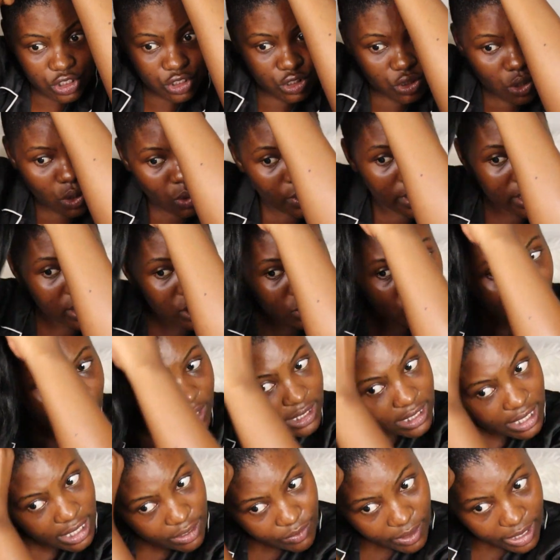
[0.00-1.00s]
just go into
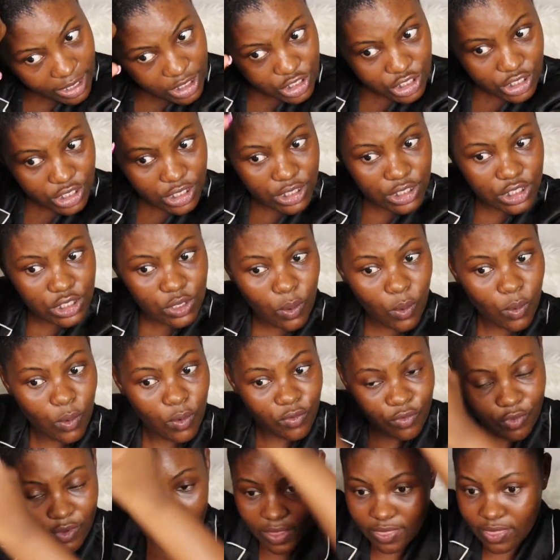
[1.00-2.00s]
the directions
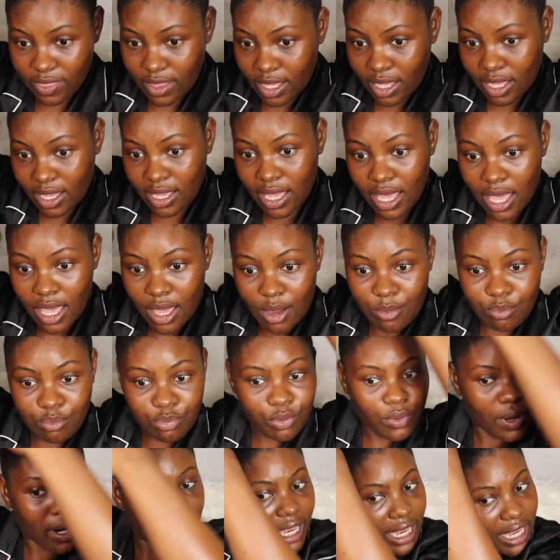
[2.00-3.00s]
of the
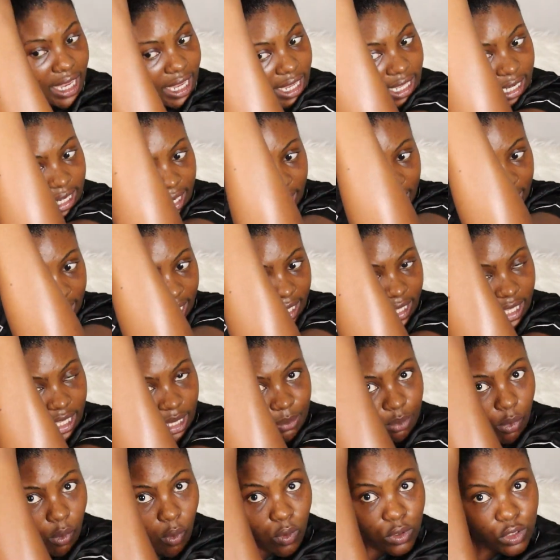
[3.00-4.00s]
braid.
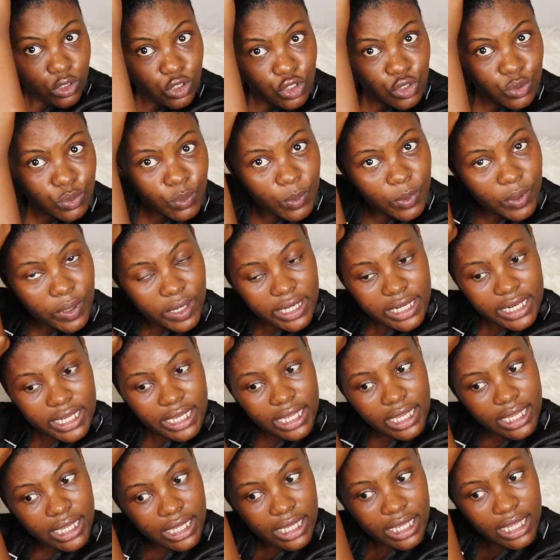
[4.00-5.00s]
Keep on
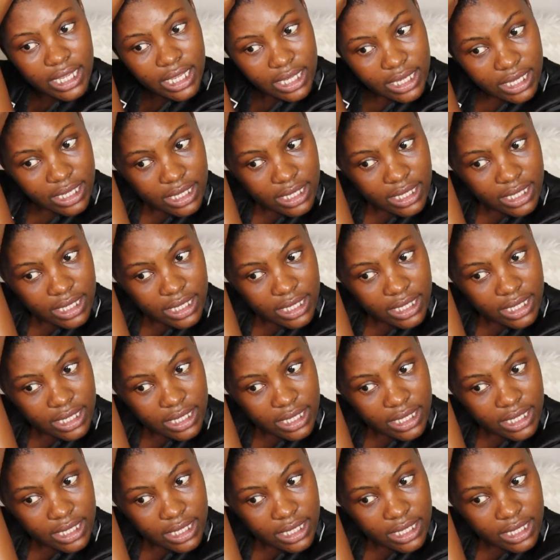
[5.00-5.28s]
swirling.